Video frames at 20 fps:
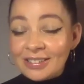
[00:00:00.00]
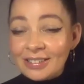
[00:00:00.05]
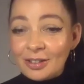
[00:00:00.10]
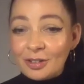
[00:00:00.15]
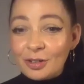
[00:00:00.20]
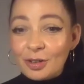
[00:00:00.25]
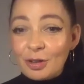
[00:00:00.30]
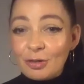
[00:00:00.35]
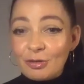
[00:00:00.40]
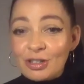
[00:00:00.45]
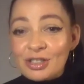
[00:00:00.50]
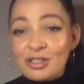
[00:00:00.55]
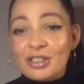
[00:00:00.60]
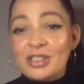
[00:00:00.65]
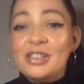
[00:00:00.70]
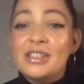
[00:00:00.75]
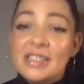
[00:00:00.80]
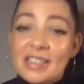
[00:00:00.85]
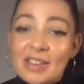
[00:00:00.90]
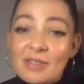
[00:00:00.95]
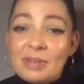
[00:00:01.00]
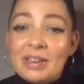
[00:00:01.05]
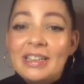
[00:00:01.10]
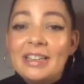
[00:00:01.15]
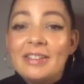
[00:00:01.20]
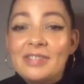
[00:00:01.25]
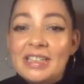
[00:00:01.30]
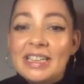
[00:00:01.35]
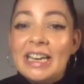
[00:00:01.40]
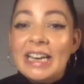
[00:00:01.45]
although restrictions have been
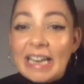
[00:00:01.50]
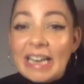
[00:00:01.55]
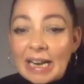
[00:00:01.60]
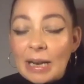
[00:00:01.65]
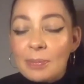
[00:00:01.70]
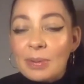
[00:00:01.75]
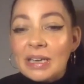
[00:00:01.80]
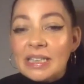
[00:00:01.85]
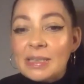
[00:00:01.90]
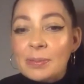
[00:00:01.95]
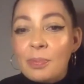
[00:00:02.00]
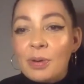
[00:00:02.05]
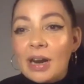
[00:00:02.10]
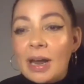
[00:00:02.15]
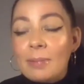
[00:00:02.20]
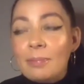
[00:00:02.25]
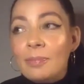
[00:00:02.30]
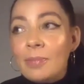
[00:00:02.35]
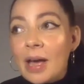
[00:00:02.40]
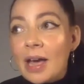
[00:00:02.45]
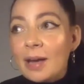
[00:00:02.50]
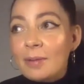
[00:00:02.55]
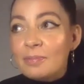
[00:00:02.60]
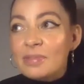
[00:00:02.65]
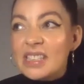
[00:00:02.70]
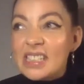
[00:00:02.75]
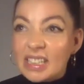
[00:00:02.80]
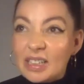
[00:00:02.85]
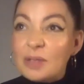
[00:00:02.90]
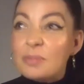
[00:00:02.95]
lifted a little bit, but I'm, I'm
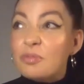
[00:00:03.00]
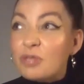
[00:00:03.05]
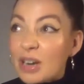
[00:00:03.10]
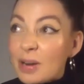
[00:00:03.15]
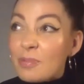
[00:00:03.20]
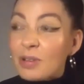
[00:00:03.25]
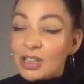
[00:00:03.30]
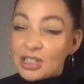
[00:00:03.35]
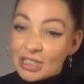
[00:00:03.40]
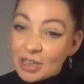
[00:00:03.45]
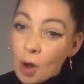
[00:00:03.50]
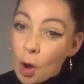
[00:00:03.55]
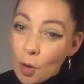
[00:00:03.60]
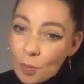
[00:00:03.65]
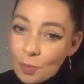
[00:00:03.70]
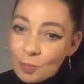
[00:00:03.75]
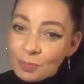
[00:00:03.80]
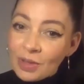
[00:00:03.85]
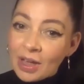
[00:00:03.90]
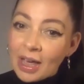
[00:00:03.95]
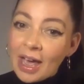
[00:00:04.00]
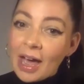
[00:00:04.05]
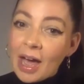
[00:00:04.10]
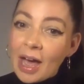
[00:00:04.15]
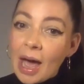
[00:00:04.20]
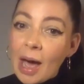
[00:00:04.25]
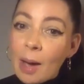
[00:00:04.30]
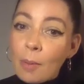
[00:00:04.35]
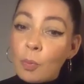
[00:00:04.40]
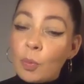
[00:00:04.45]
still pretty much at home
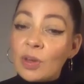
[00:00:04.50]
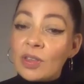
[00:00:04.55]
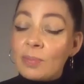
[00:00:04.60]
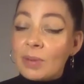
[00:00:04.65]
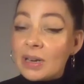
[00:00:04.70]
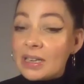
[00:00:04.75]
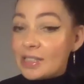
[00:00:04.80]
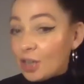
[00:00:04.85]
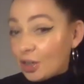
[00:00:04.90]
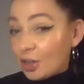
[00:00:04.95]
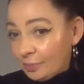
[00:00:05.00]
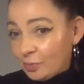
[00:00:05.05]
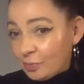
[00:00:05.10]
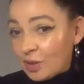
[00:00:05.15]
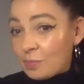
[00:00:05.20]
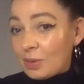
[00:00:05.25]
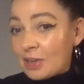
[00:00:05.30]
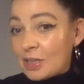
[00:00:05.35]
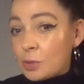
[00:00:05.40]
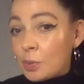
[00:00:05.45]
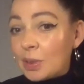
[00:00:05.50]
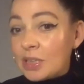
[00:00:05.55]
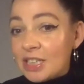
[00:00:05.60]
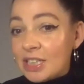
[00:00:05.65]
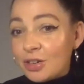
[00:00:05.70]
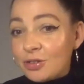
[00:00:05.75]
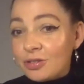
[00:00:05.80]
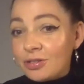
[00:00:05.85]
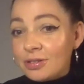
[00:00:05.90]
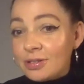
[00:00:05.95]
um, with my son, with my 20
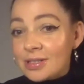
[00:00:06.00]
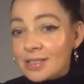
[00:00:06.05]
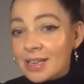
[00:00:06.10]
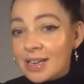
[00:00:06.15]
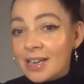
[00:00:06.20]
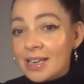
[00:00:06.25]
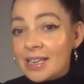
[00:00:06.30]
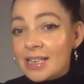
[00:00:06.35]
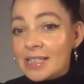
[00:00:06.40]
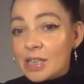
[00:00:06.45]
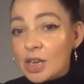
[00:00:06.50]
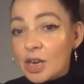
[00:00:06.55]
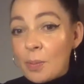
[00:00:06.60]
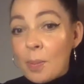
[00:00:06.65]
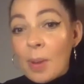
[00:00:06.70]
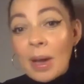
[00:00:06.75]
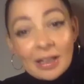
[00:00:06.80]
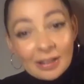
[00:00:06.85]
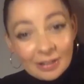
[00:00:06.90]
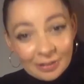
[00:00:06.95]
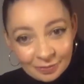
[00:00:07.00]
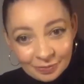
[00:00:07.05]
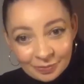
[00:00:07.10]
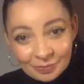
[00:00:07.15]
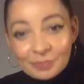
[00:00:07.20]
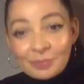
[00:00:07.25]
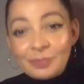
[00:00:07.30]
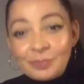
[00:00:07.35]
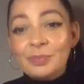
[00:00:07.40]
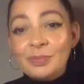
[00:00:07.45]
year old son, Michael.
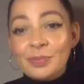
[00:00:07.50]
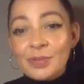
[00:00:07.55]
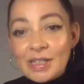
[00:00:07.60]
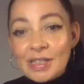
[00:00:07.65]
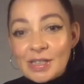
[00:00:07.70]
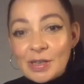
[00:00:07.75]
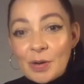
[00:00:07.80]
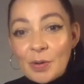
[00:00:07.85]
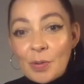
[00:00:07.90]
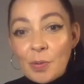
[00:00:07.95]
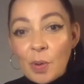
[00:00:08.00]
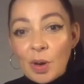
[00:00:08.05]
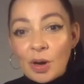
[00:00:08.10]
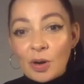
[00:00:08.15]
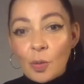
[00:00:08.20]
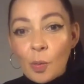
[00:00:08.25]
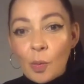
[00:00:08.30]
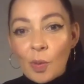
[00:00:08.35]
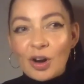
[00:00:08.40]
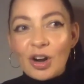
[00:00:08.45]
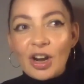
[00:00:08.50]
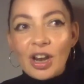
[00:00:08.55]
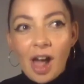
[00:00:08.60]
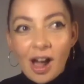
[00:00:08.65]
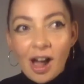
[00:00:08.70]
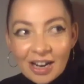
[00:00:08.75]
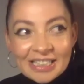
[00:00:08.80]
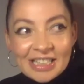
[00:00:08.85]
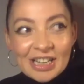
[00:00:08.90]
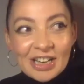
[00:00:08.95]
Oh, lovely. And
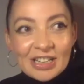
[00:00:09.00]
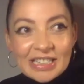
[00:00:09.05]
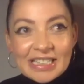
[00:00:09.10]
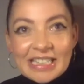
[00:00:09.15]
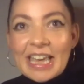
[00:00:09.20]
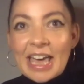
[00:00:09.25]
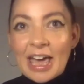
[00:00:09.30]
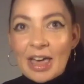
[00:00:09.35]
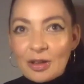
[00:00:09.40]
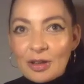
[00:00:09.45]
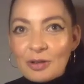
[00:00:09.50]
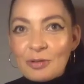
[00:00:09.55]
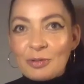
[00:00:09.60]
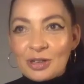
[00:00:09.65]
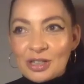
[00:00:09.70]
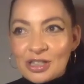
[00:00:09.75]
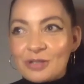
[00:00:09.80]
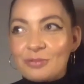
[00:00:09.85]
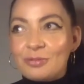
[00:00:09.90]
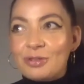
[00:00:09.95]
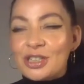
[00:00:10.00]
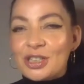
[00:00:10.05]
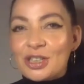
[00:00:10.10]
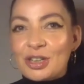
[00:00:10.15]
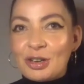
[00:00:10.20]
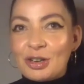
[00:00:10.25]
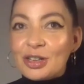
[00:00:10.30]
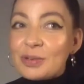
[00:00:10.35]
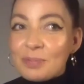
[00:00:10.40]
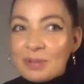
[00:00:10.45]
trying to which which
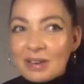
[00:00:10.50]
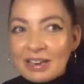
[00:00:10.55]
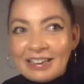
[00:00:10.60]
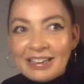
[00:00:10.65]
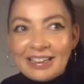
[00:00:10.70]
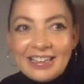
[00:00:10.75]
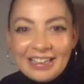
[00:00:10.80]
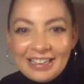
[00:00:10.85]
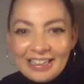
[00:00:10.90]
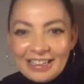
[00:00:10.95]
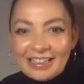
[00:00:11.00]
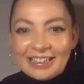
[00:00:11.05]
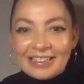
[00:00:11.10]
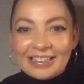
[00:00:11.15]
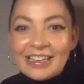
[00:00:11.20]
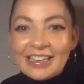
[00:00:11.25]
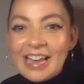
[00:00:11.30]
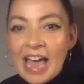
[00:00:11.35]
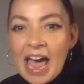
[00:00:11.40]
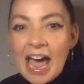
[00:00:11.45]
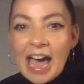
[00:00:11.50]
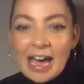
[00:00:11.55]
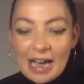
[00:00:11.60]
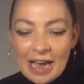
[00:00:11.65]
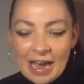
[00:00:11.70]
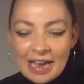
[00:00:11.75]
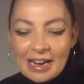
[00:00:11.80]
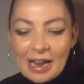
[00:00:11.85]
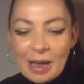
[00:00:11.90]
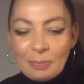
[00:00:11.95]
could be you know,
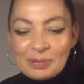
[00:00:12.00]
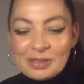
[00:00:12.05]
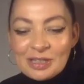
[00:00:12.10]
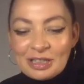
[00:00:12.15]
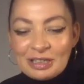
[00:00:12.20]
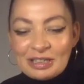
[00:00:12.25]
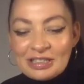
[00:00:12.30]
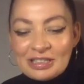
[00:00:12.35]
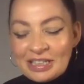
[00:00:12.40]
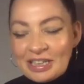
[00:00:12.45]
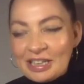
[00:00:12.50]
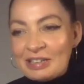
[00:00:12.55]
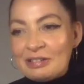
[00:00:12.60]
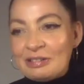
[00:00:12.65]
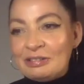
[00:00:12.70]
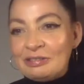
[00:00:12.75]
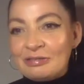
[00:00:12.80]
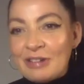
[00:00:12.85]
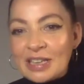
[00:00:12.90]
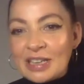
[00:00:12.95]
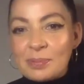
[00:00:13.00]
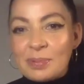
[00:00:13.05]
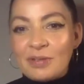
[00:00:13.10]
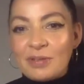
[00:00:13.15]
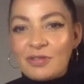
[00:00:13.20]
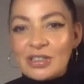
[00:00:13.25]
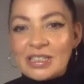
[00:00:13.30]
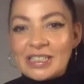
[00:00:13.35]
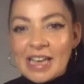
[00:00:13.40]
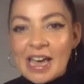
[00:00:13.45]
an absolute you know recipe for
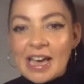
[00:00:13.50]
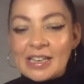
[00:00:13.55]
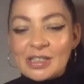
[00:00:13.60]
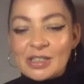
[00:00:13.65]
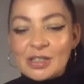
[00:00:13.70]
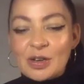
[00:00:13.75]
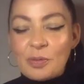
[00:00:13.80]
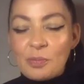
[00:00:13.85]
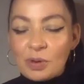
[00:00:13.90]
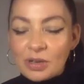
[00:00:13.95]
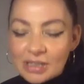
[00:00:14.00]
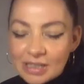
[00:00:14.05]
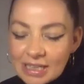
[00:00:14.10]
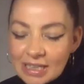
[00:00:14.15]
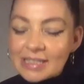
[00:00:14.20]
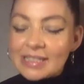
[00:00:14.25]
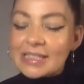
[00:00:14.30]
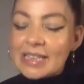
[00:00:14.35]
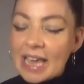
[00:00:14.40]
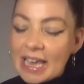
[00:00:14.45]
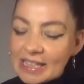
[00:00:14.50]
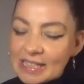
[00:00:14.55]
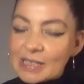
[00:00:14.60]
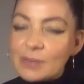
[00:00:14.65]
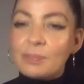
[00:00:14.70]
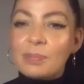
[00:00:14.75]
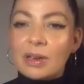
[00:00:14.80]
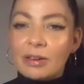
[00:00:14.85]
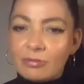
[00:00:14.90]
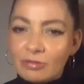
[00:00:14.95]
disaster. But it's it's
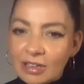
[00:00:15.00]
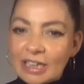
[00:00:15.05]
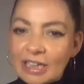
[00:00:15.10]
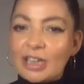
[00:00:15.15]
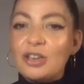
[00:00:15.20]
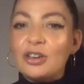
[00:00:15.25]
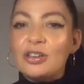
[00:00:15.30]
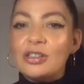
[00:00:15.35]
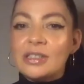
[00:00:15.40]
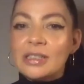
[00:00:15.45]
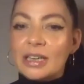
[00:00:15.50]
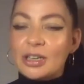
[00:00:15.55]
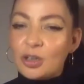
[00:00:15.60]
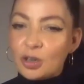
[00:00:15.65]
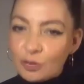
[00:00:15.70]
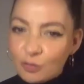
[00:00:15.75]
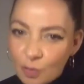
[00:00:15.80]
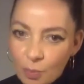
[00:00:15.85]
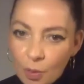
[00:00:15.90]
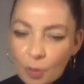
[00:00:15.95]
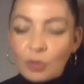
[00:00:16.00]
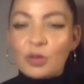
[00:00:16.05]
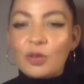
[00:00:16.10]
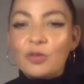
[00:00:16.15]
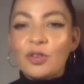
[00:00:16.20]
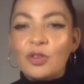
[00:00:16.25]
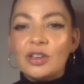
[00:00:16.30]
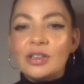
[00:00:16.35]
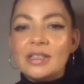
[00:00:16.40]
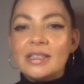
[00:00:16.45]
been really good and good for both of
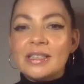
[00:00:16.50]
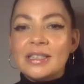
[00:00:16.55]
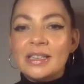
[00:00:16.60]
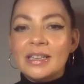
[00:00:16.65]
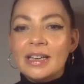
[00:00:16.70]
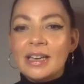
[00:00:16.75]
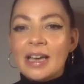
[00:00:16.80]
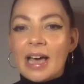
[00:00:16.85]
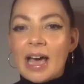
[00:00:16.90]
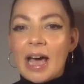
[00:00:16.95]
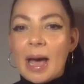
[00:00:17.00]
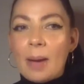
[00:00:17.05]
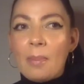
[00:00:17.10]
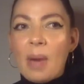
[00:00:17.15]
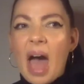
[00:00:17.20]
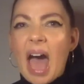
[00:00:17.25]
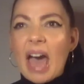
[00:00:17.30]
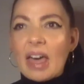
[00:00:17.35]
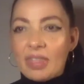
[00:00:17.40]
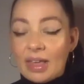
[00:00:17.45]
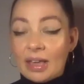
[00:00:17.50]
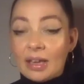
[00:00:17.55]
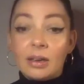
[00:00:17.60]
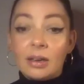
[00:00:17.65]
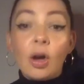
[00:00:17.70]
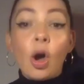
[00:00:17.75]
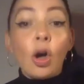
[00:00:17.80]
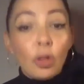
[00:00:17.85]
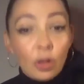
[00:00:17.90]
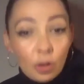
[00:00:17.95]
us. Um, I think.
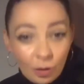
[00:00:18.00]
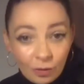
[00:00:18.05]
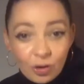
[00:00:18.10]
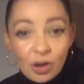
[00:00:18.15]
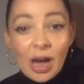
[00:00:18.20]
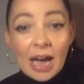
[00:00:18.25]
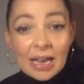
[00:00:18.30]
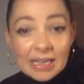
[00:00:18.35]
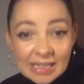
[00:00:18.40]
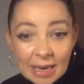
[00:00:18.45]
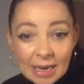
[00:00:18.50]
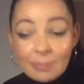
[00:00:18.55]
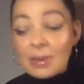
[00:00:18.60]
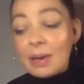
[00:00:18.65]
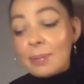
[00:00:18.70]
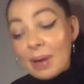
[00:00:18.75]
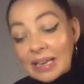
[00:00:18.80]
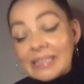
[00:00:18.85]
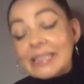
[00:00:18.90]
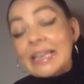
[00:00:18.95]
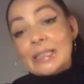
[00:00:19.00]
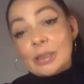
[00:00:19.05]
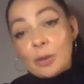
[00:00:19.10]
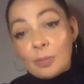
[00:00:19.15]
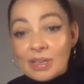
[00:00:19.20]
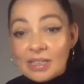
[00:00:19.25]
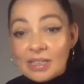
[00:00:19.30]
Although if you ask him, he might say something